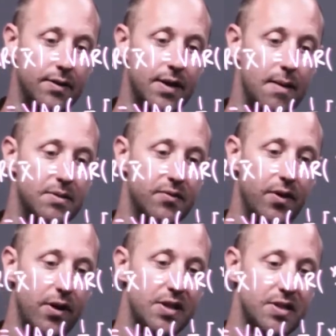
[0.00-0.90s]
times the
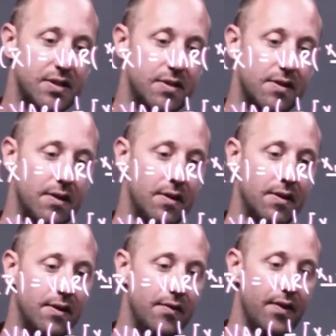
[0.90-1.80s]
variance
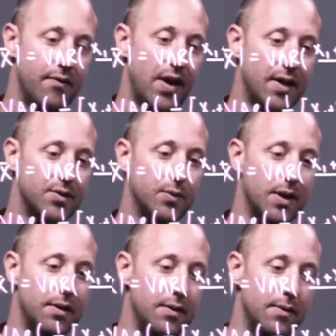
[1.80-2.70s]
of
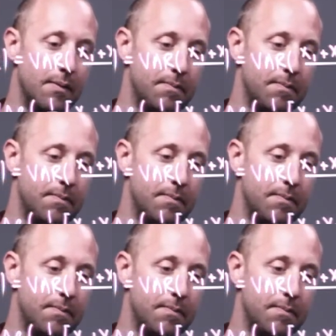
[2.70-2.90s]
x1